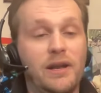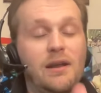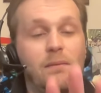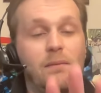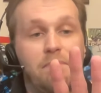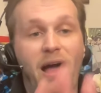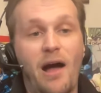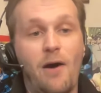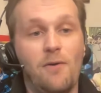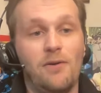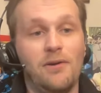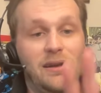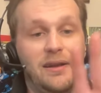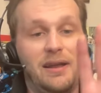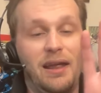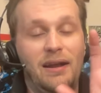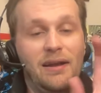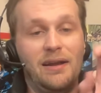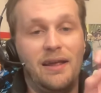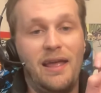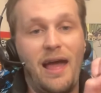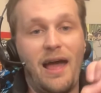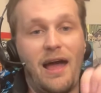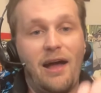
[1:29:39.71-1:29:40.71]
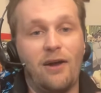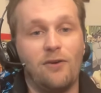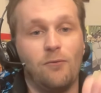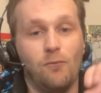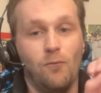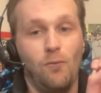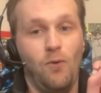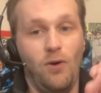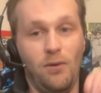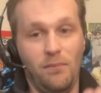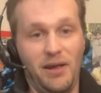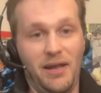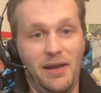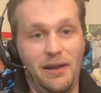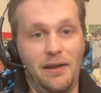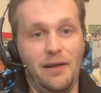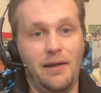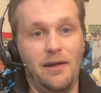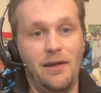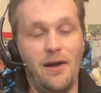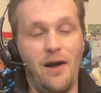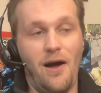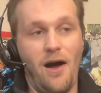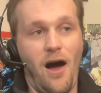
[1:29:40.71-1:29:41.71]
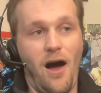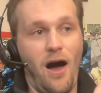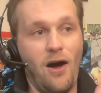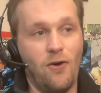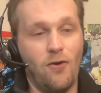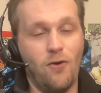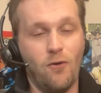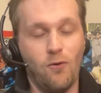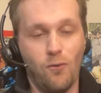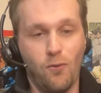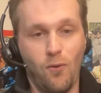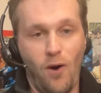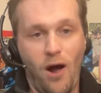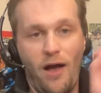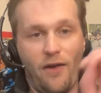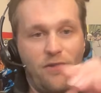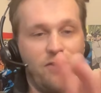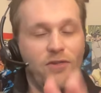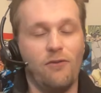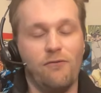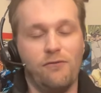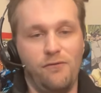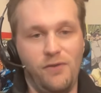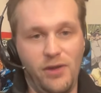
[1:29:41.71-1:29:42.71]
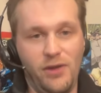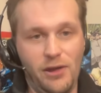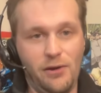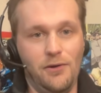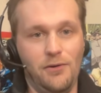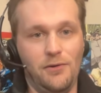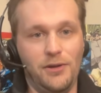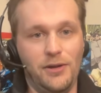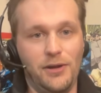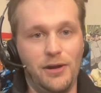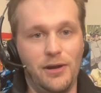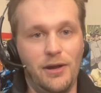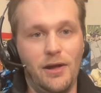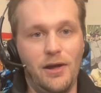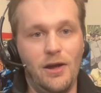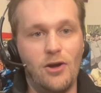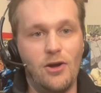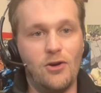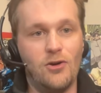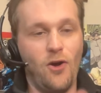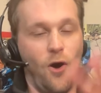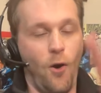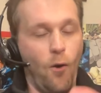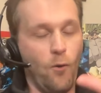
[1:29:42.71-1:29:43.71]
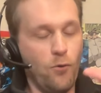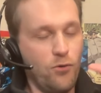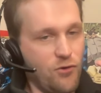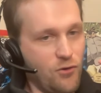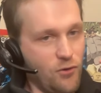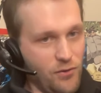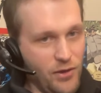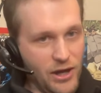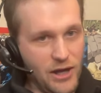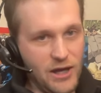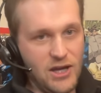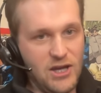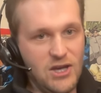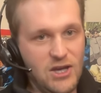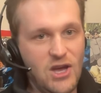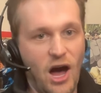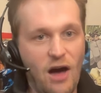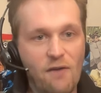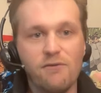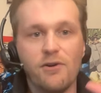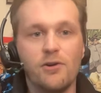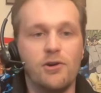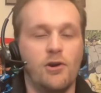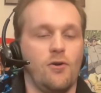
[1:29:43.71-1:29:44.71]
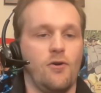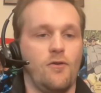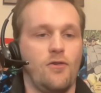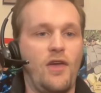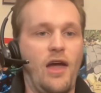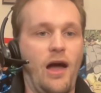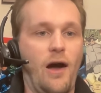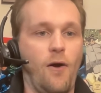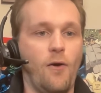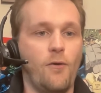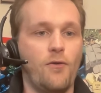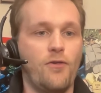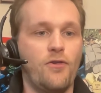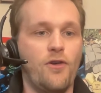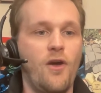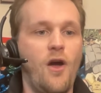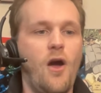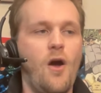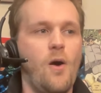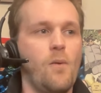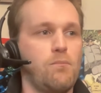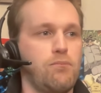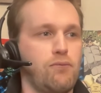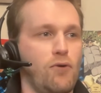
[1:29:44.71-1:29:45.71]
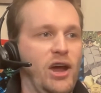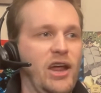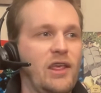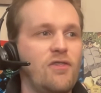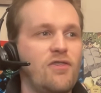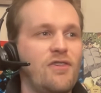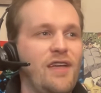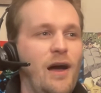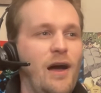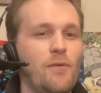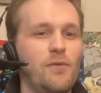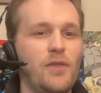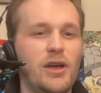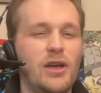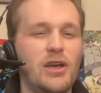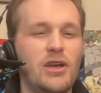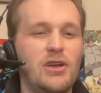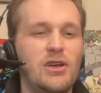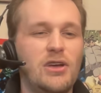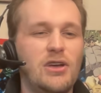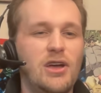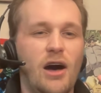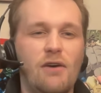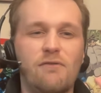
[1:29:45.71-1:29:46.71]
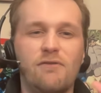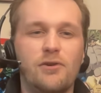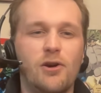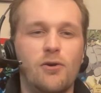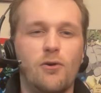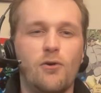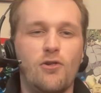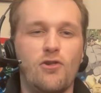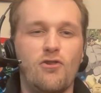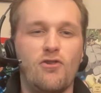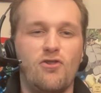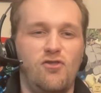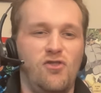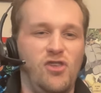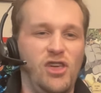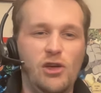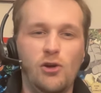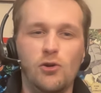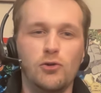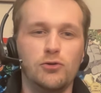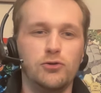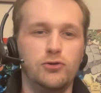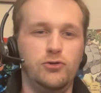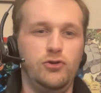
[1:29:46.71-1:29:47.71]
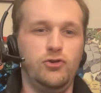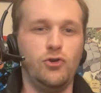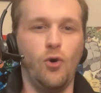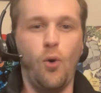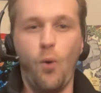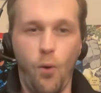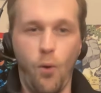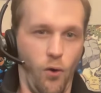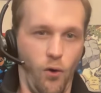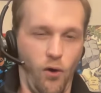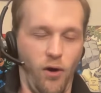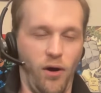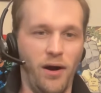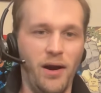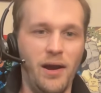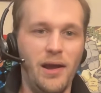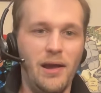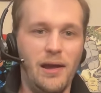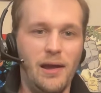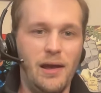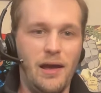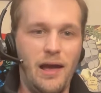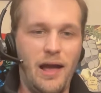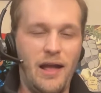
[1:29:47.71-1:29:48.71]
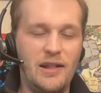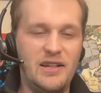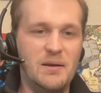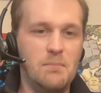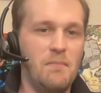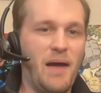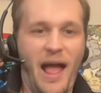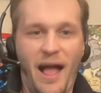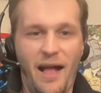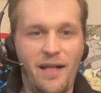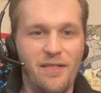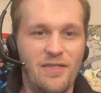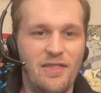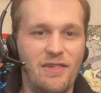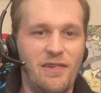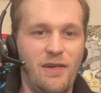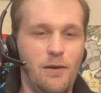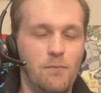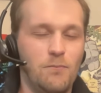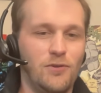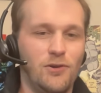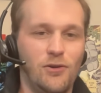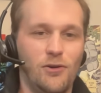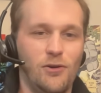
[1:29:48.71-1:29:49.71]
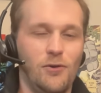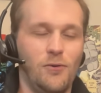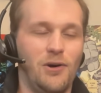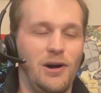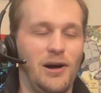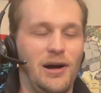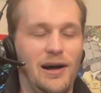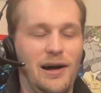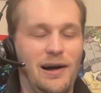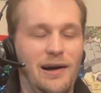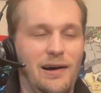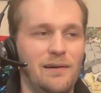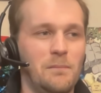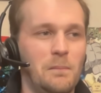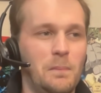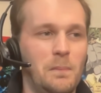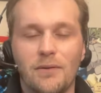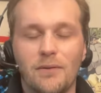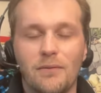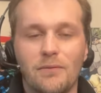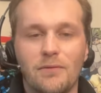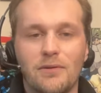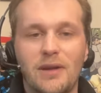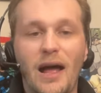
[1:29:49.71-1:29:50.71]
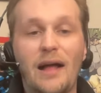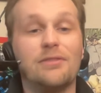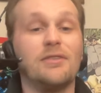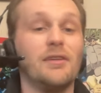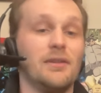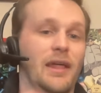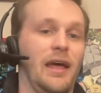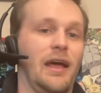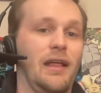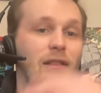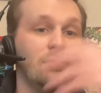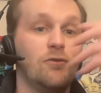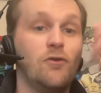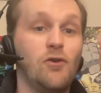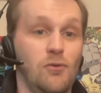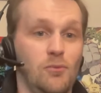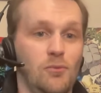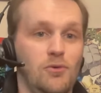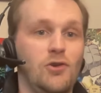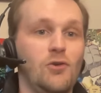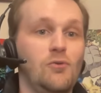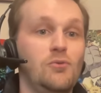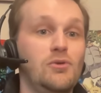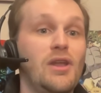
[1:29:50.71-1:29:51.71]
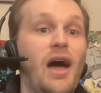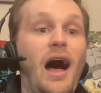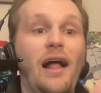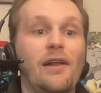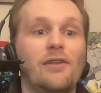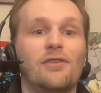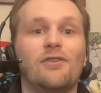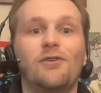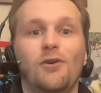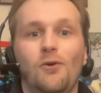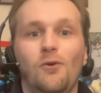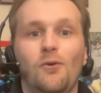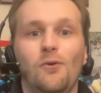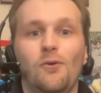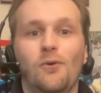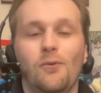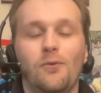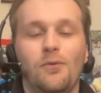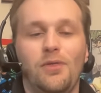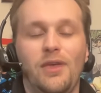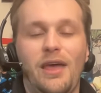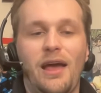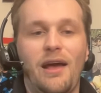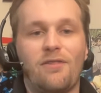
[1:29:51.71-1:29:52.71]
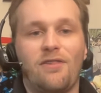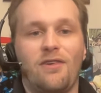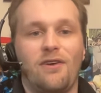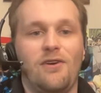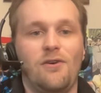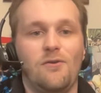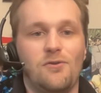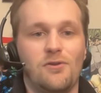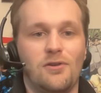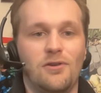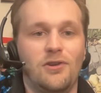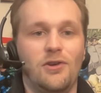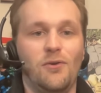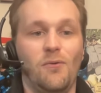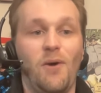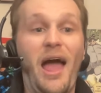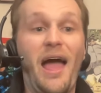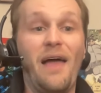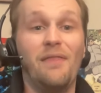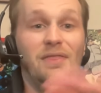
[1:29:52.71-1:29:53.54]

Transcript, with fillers: a bound and gagged woman across a field, goes to the governor's house, breaks down the governor's steel door, mm-hmm. and demands him to uh, not delay, to, to not do the execution, to end